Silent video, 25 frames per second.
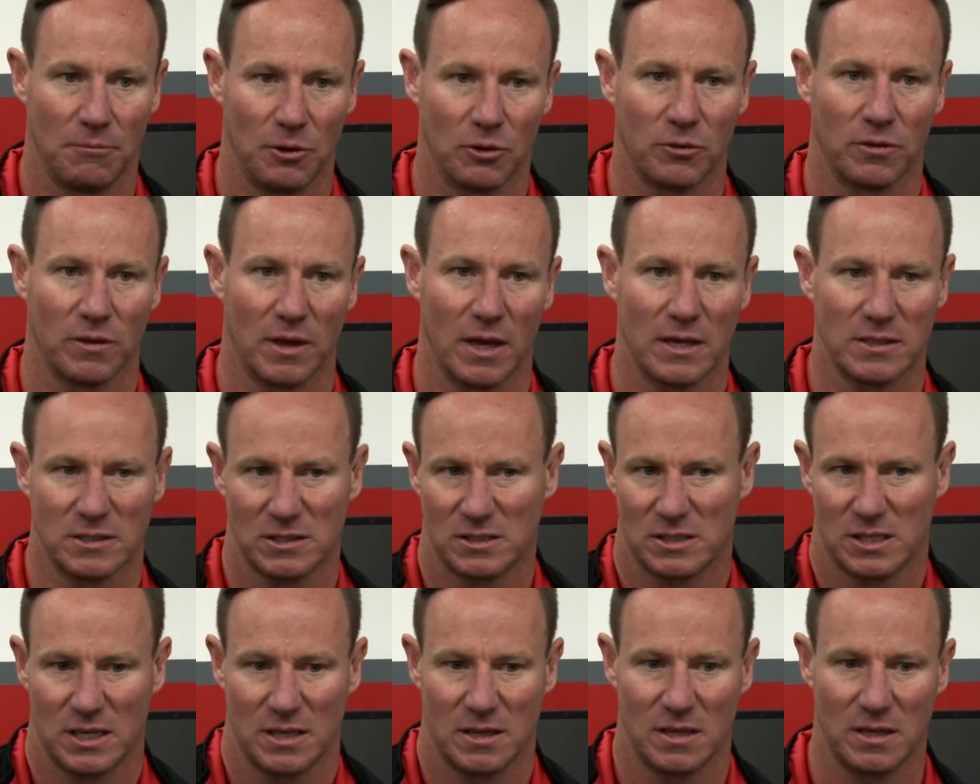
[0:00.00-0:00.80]
look, as
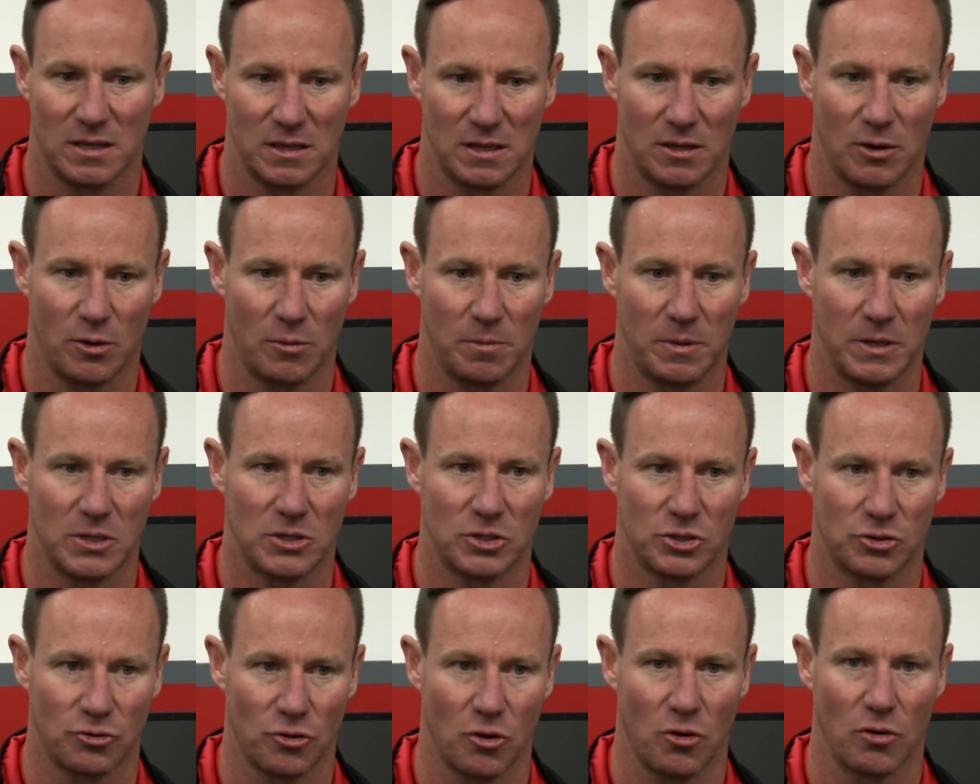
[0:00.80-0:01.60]
I said, they're a big,
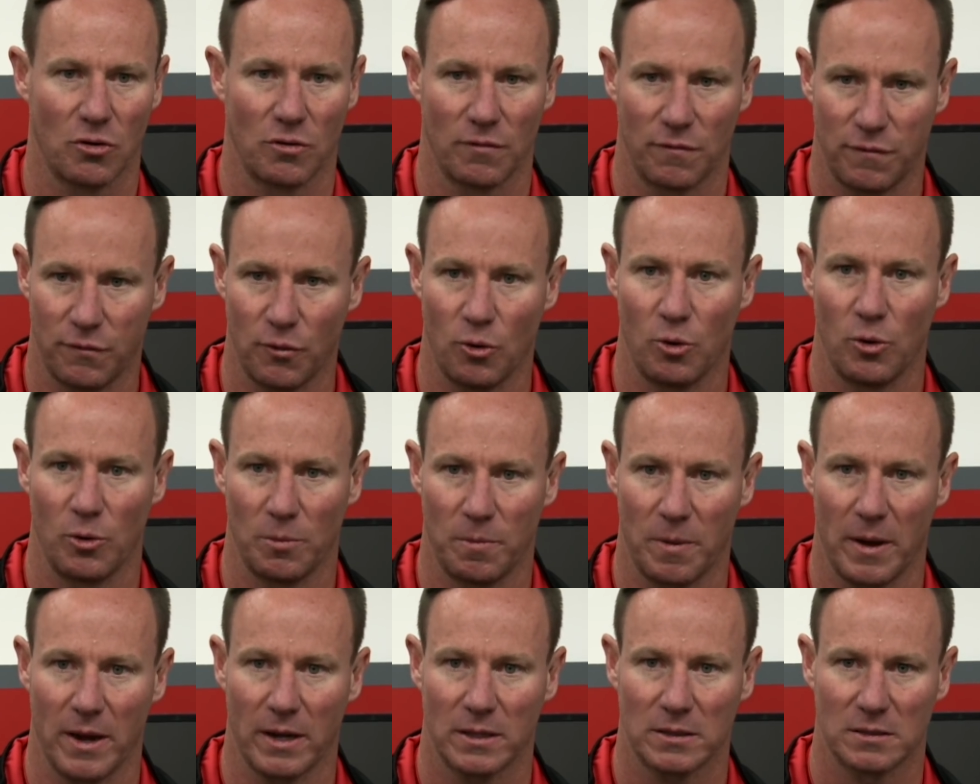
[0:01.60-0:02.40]
strong
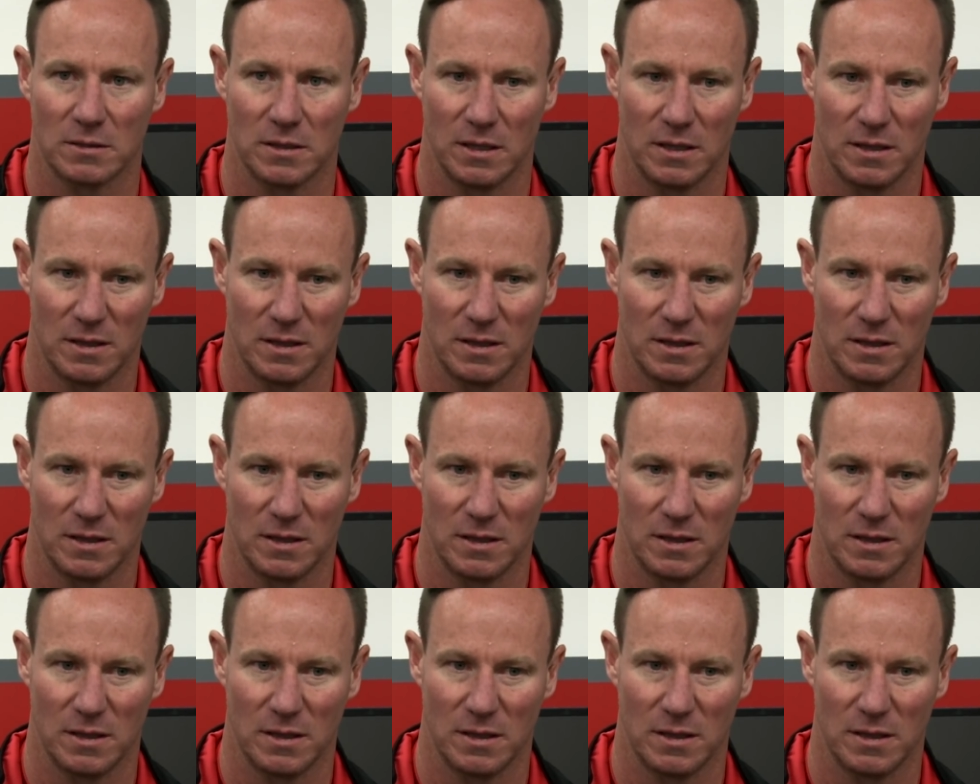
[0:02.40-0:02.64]
forward pack,